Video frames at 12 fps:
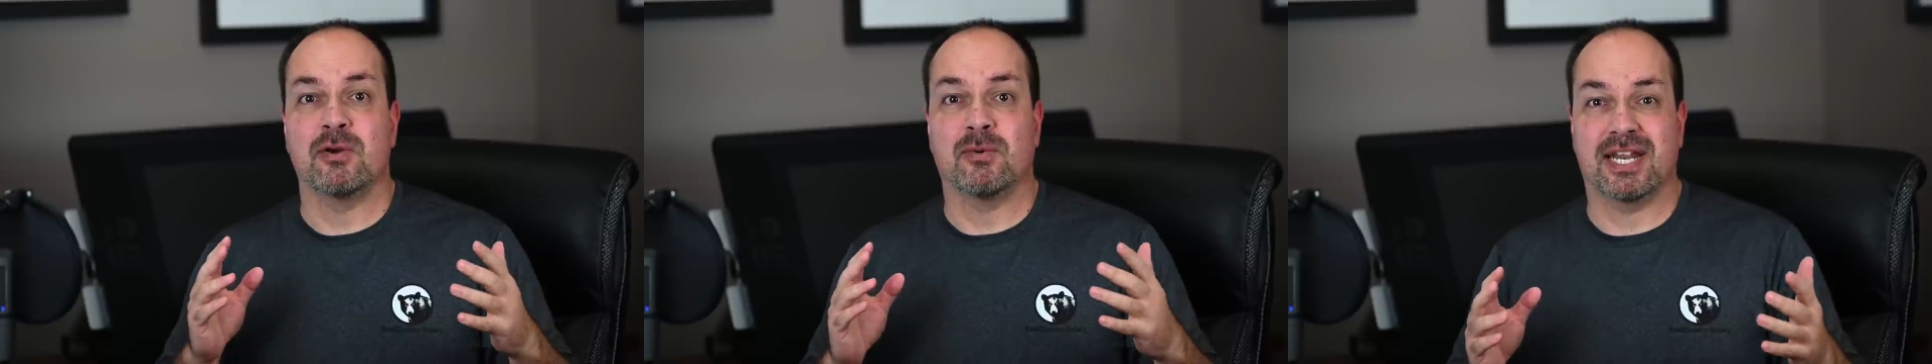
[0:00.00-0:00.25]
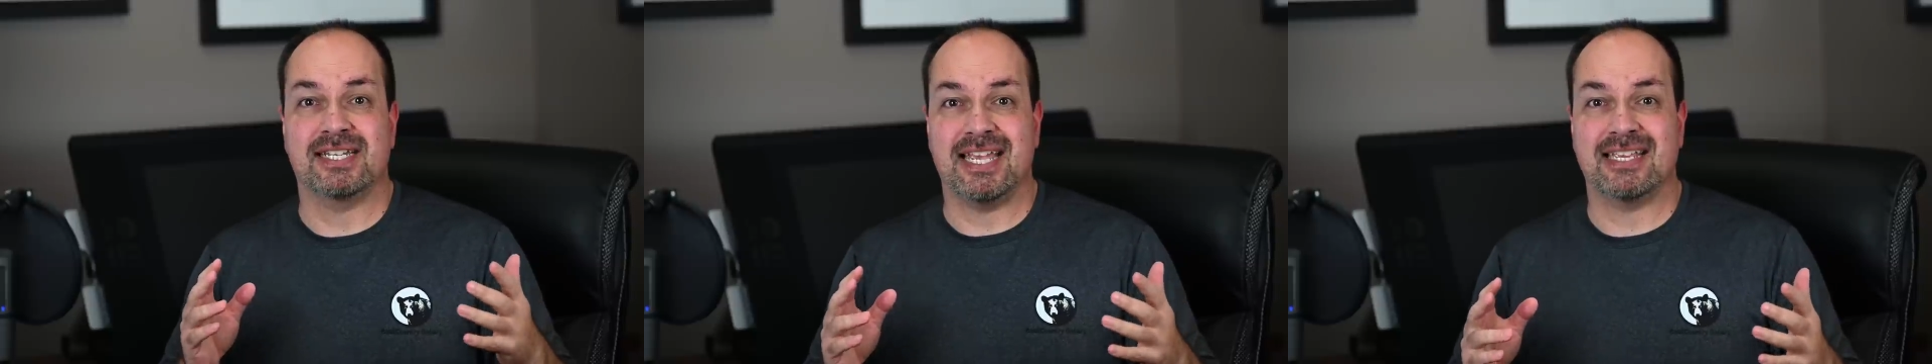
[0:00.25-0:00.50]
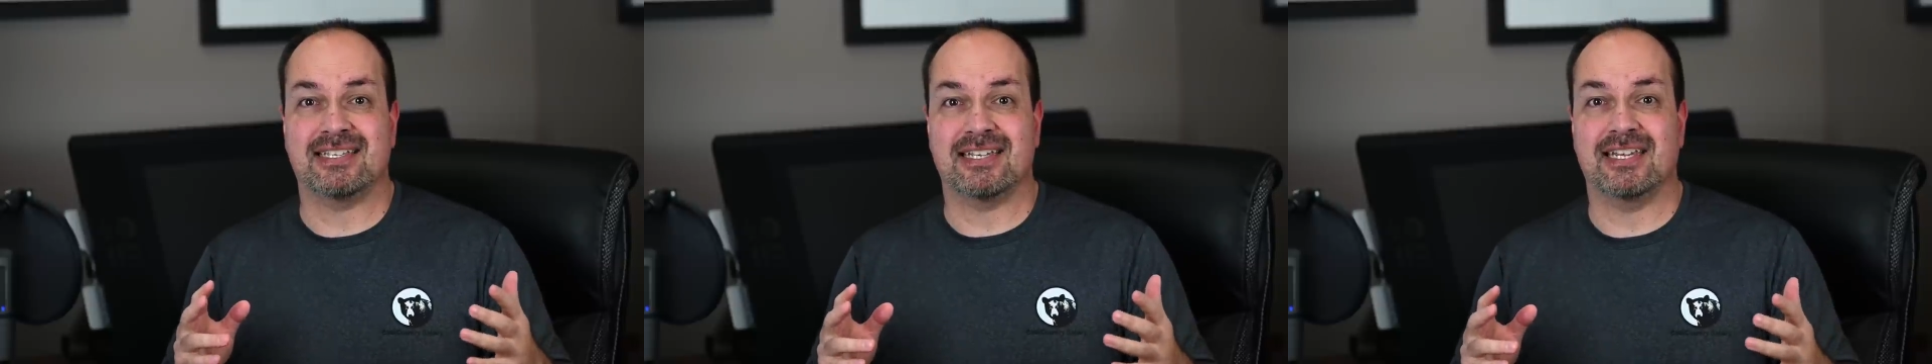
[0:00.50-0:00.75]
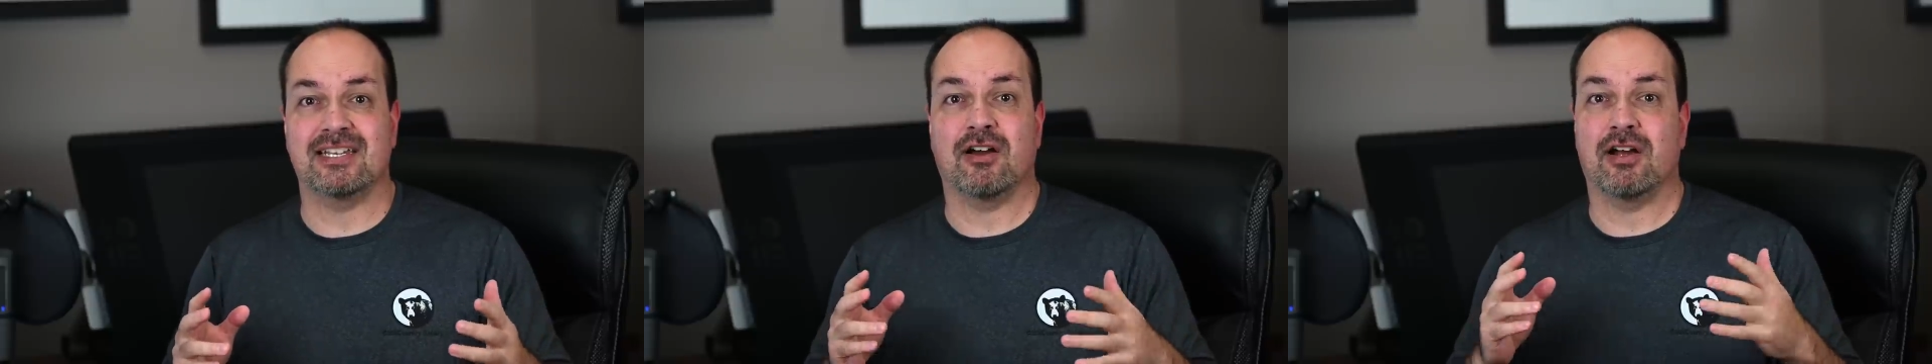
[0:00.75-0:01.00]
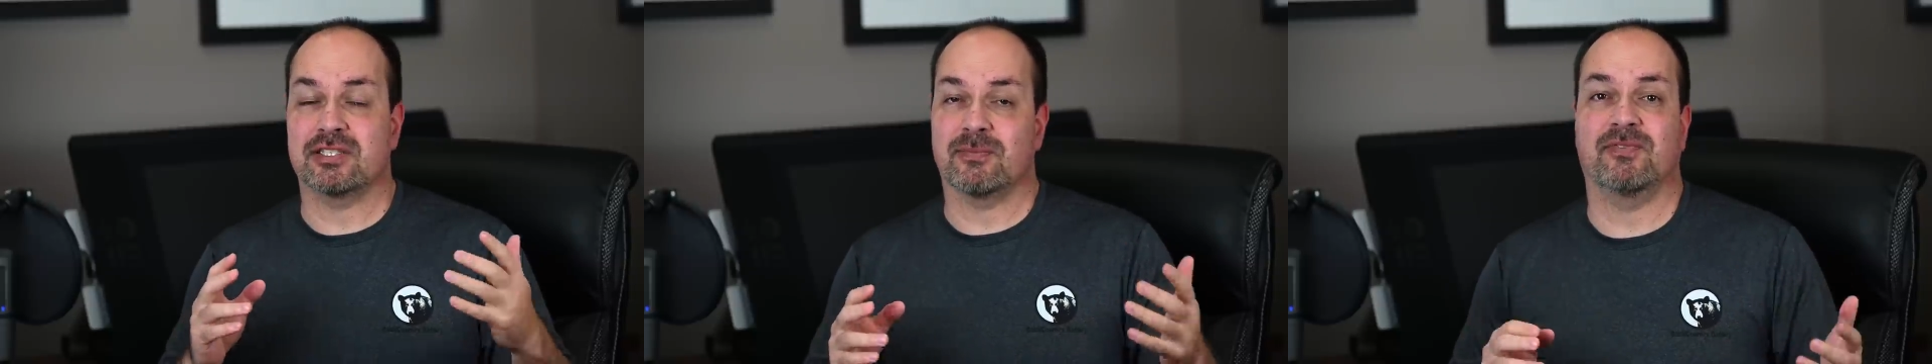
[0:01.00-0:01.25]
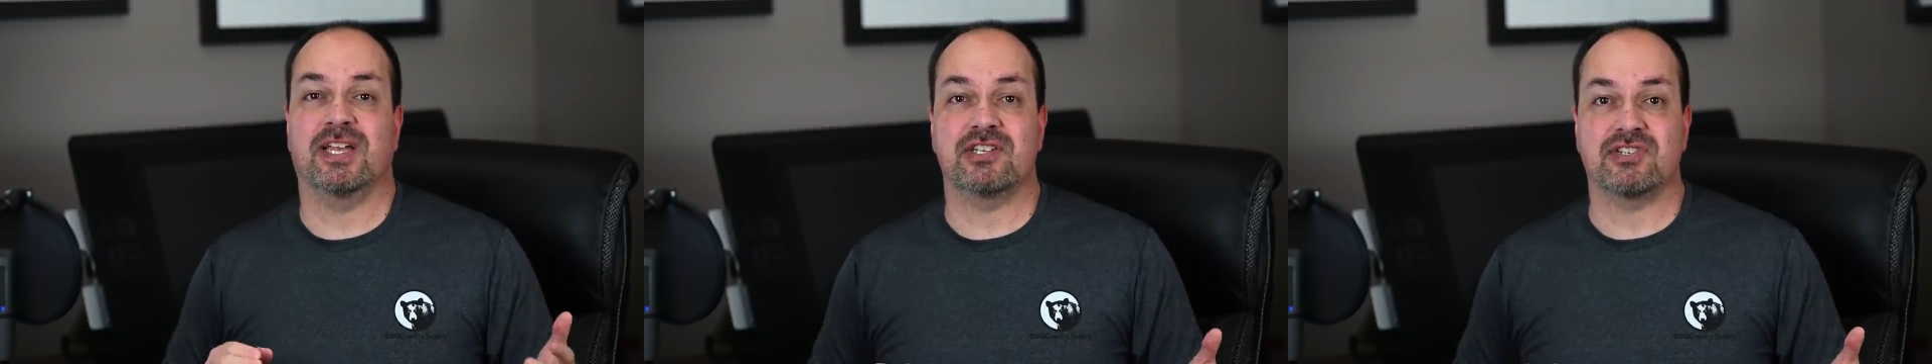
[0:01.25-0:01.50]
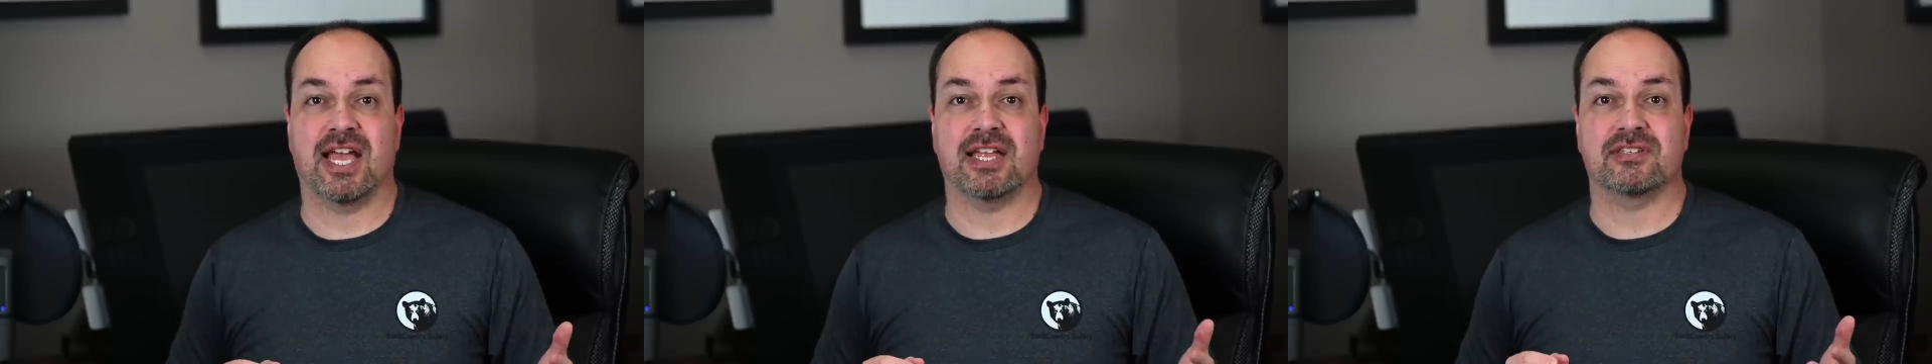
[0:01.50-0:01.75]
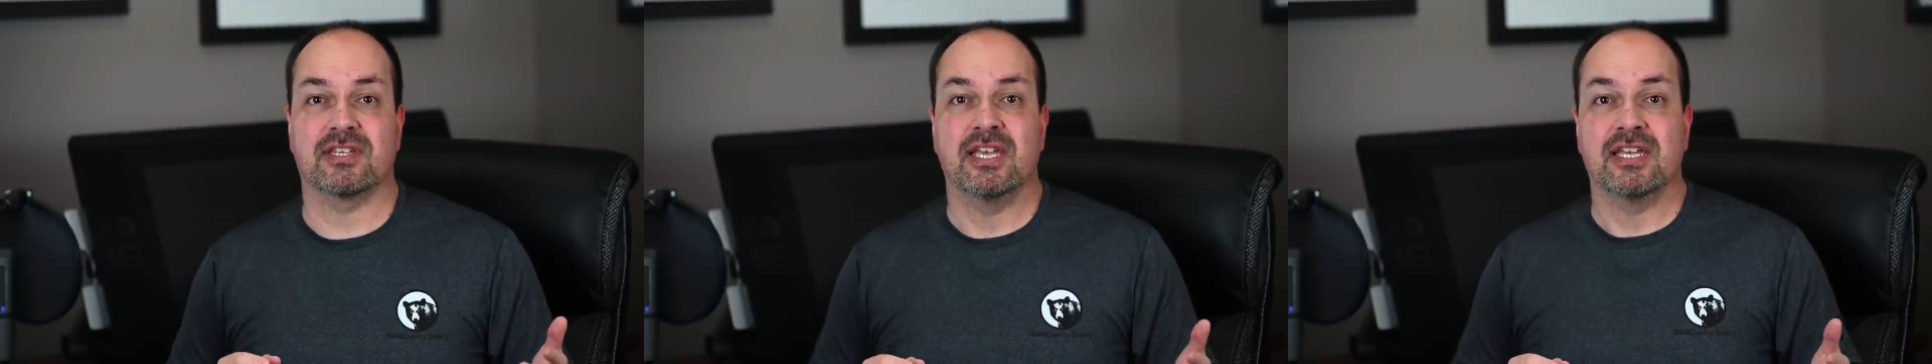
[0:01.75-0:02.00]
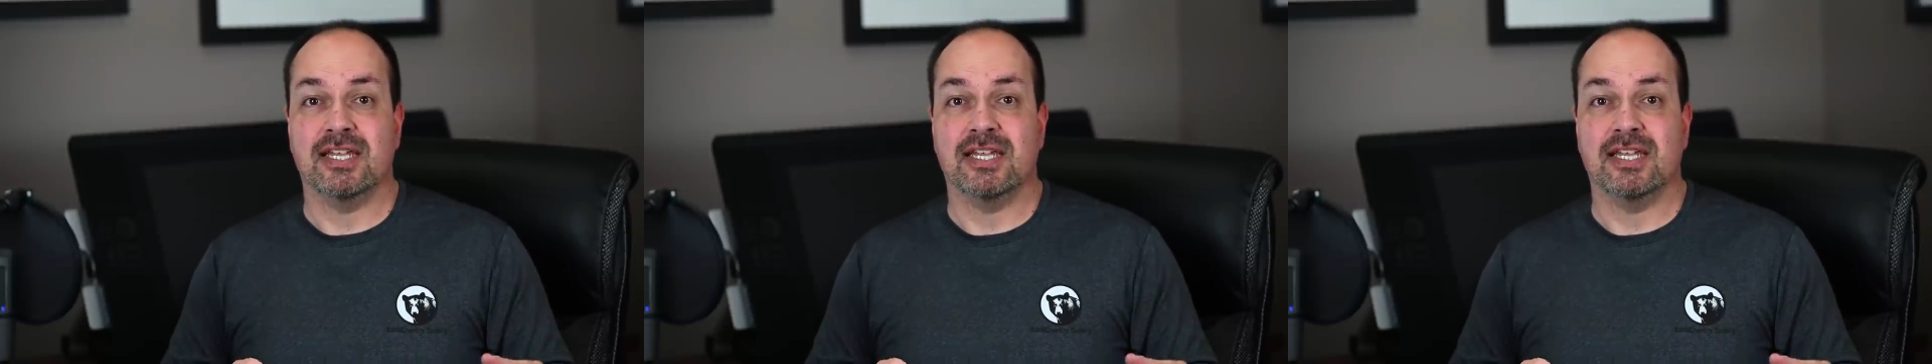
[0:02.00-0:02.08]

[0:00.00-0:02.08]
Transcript: when I tested it on some flight shots.